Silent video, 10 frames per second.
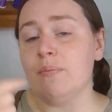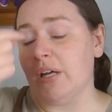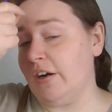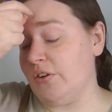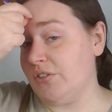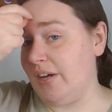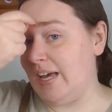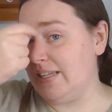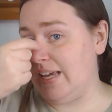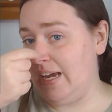but it also
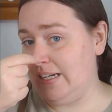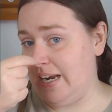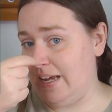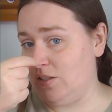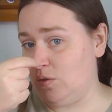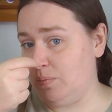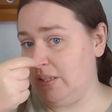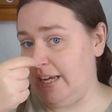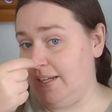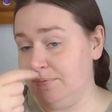has a nasal
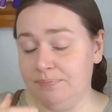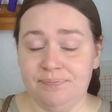plate.